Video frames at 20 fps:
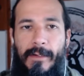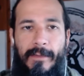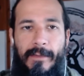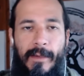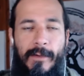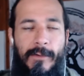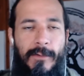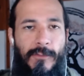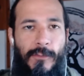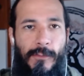
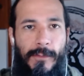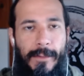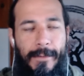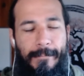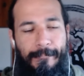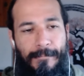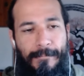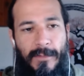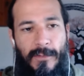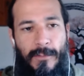territory,
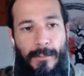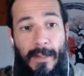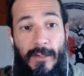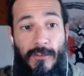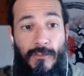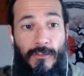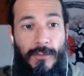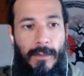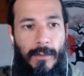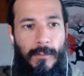
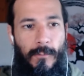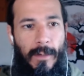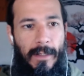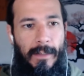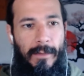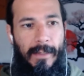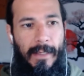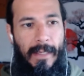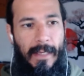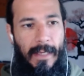especially
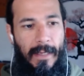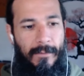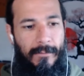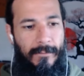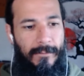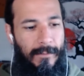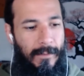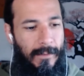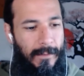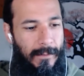when they have